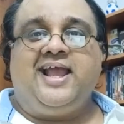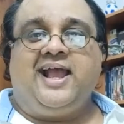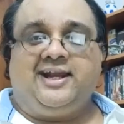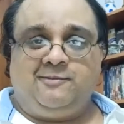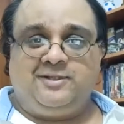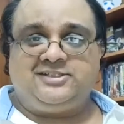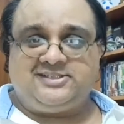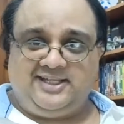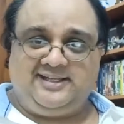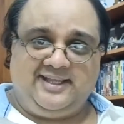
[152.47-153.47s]
And I must
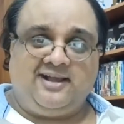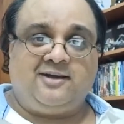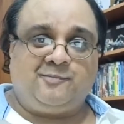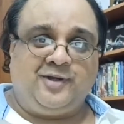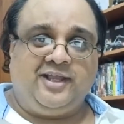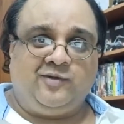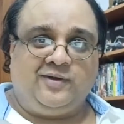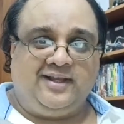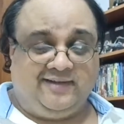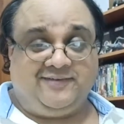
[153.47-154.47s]
say they are pretty
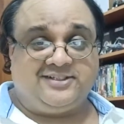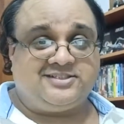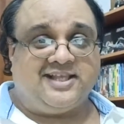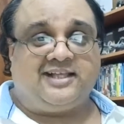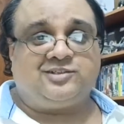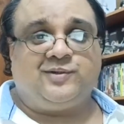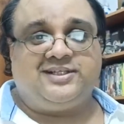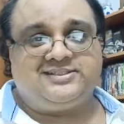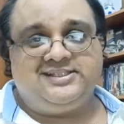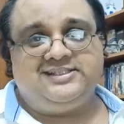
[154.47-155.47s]
good. If it's as good
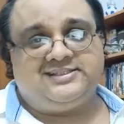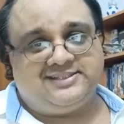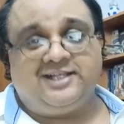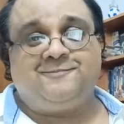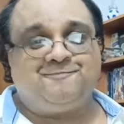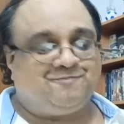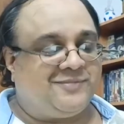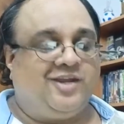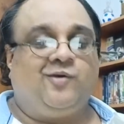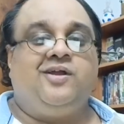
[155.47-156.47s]
as these, then
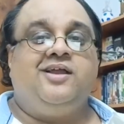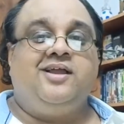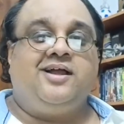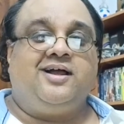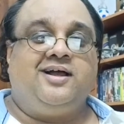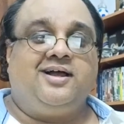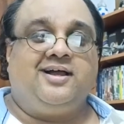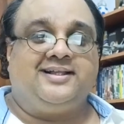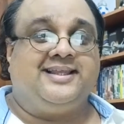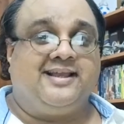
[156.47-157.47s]

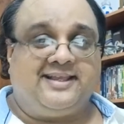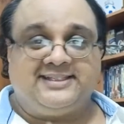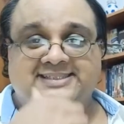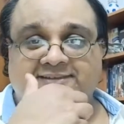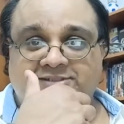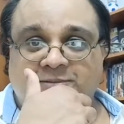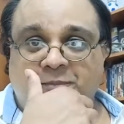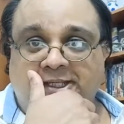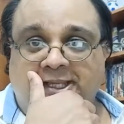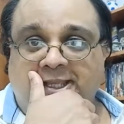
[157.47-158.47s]
I think I can save some
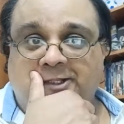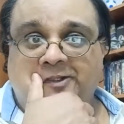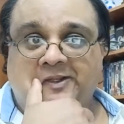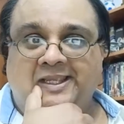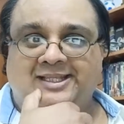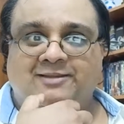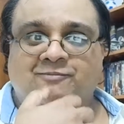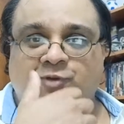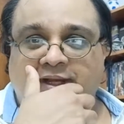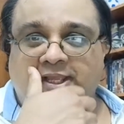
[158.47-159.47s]
money and get them
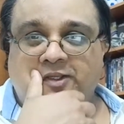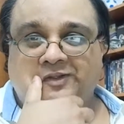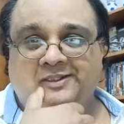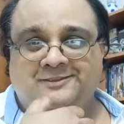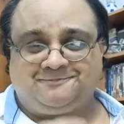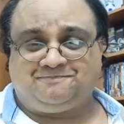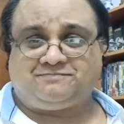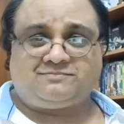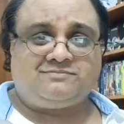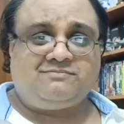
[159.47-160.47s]
for like.
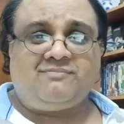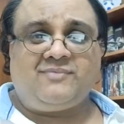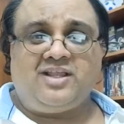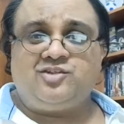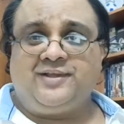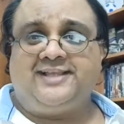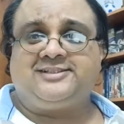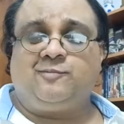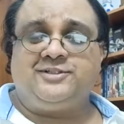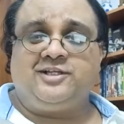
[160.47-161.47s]
So guess
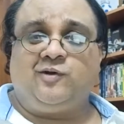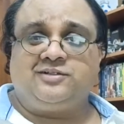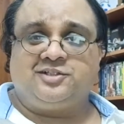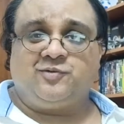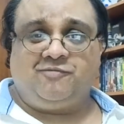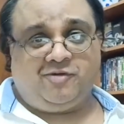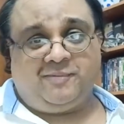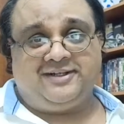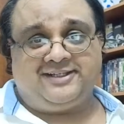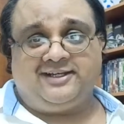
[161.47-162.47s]
how much I got this one from?
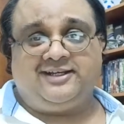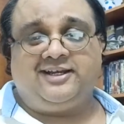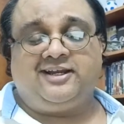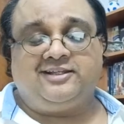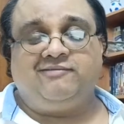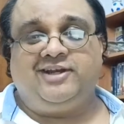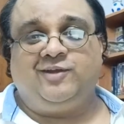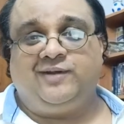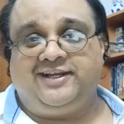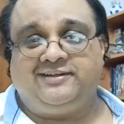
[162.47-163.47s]
I'll tell it in another video
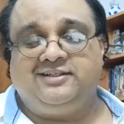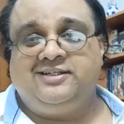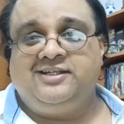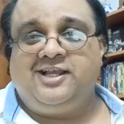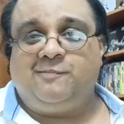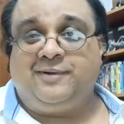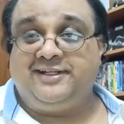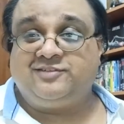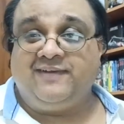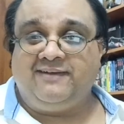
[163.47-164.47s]
later, but
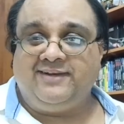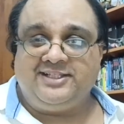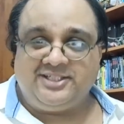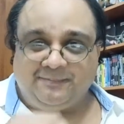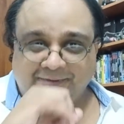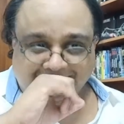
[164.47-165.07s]
it's very cheap.